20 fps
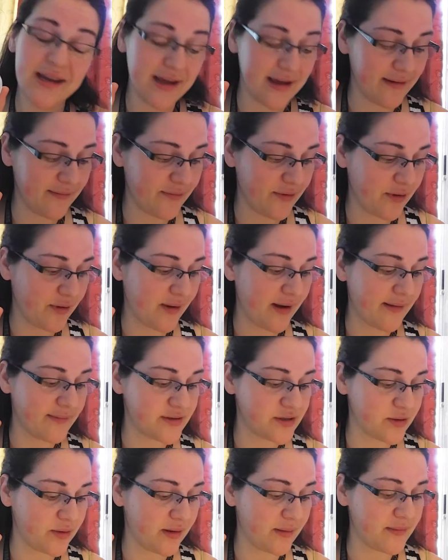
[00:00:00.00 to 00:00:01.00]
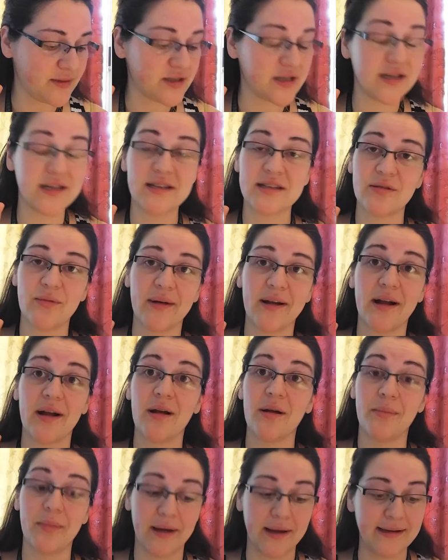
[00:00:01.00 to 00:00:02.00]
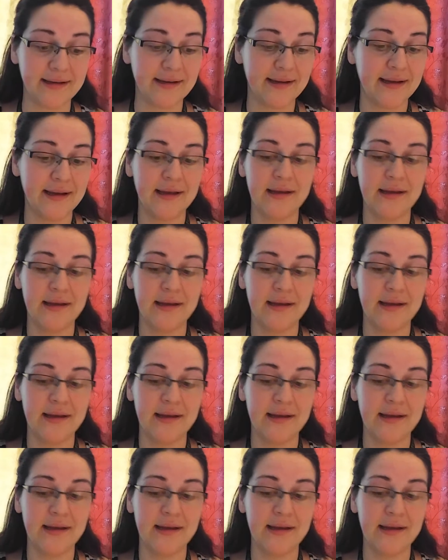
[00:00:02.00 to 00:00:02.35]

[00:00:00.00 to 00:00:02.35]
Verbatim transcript: If you have a sewing machine, it's quicker, but